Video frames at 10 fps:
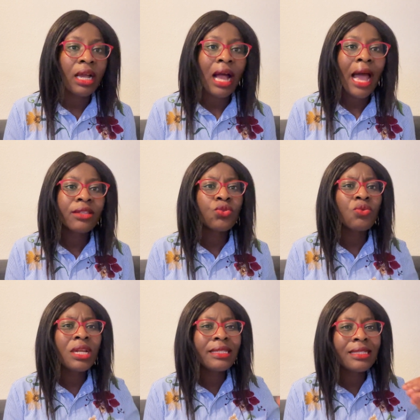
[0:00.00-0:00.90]
had to
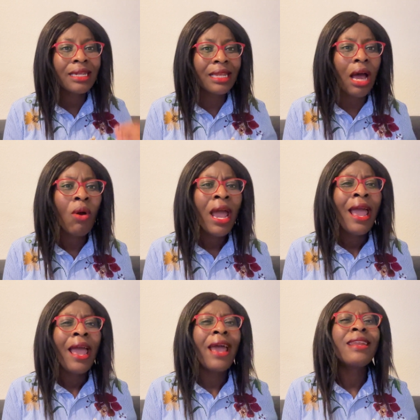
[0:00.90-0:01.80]
really sit down
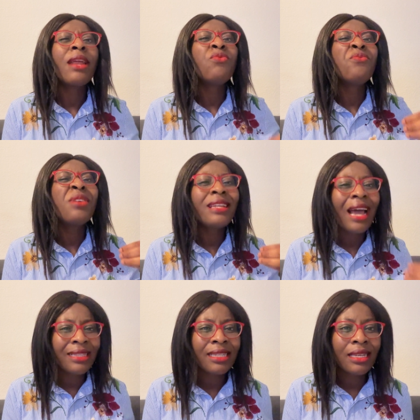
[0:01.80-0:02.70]
and then read
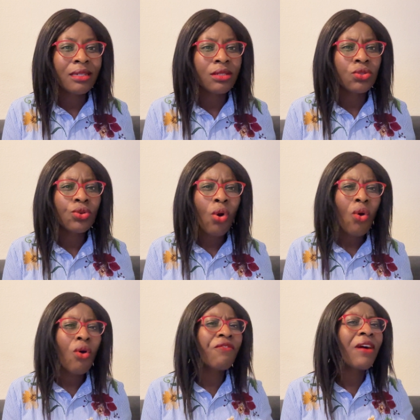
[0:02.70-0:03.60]
articles,
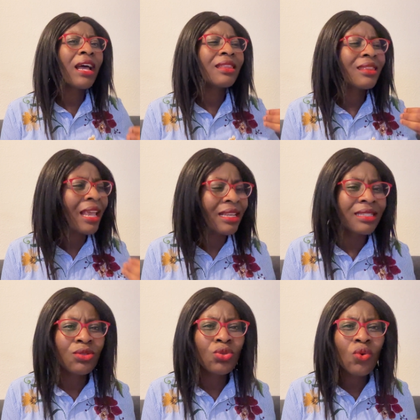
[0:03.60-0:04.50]
go over
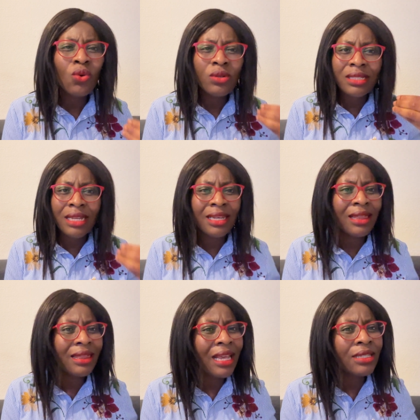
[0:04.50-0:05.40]
things, do
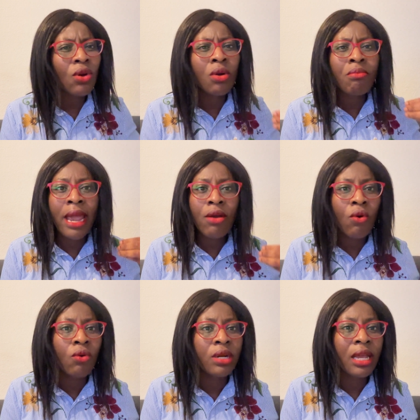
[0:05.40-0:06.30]
certain things on my
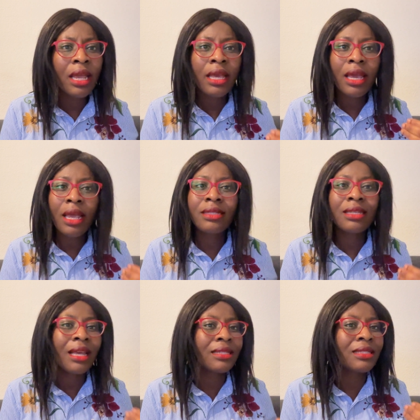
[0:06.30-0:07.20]
own.
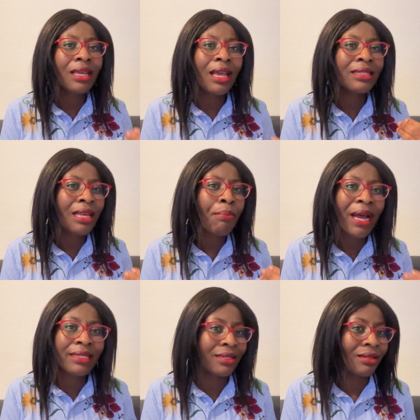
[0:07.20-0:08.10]
It's a
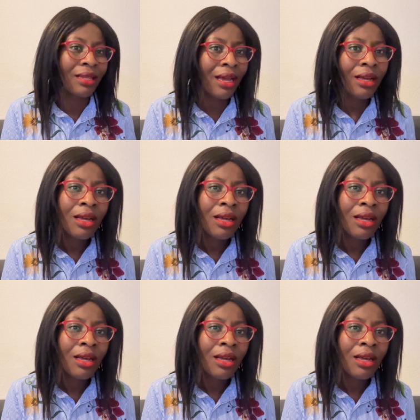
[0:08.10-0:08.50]
battle, eh?